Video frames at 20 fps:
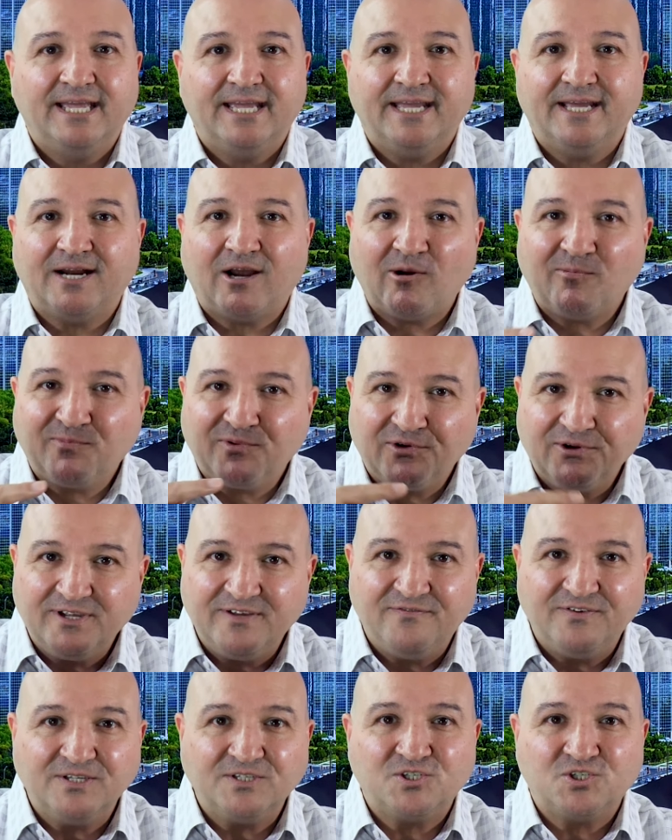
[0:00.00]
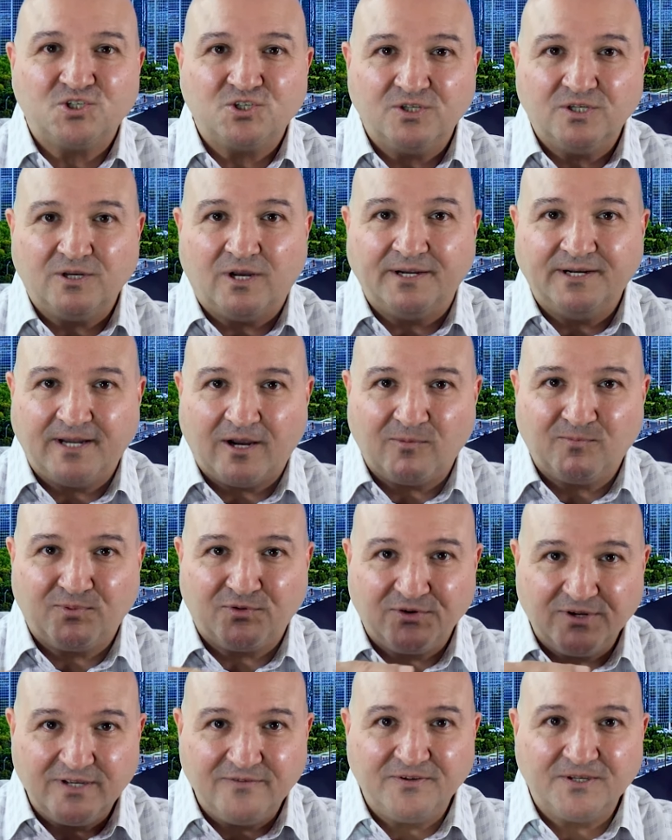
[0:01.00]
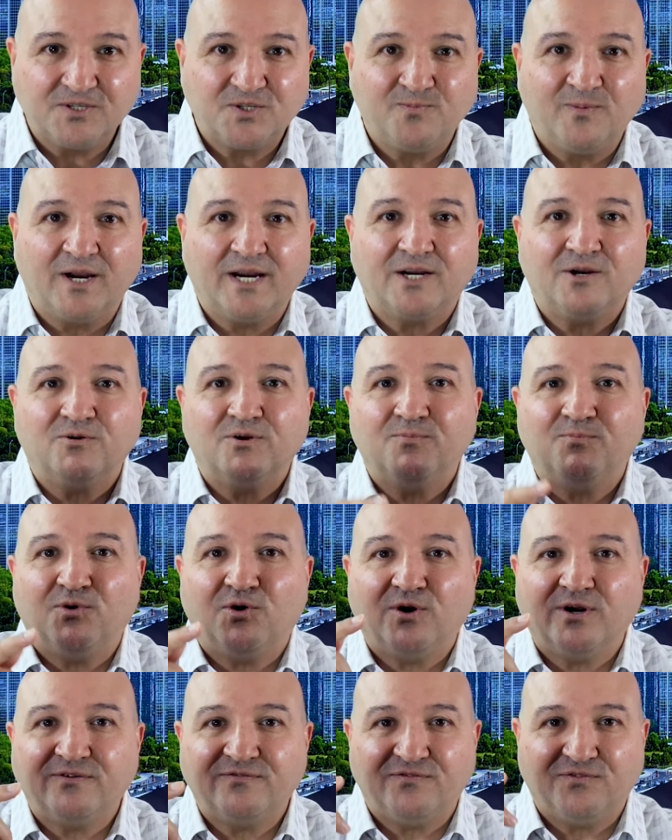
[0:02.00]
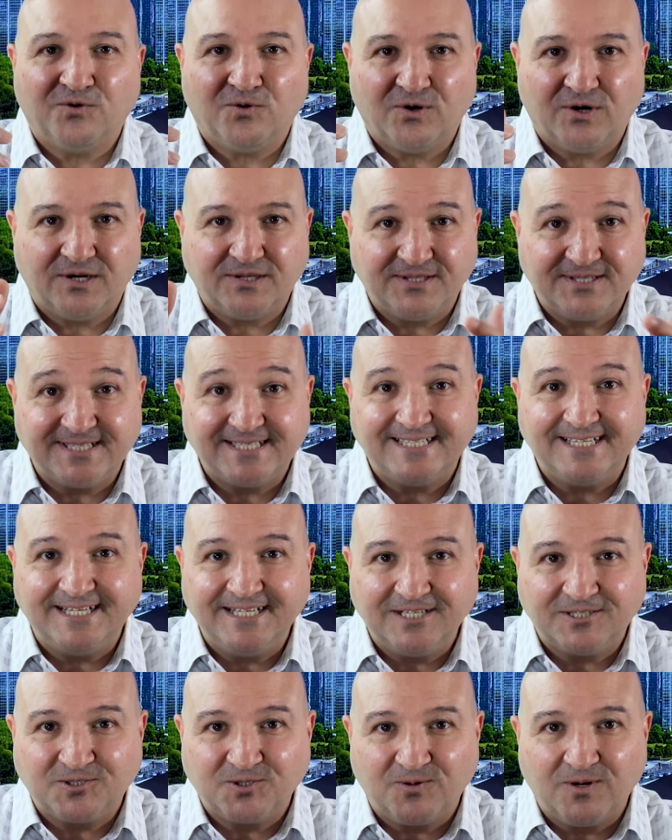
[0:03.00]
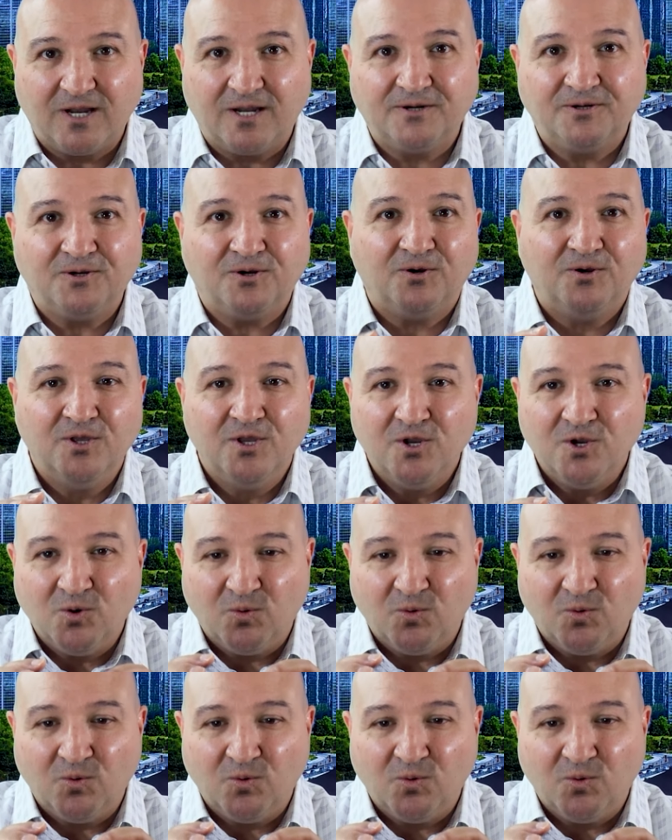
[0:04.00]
in our previous in our previous market report for the city of Toronto,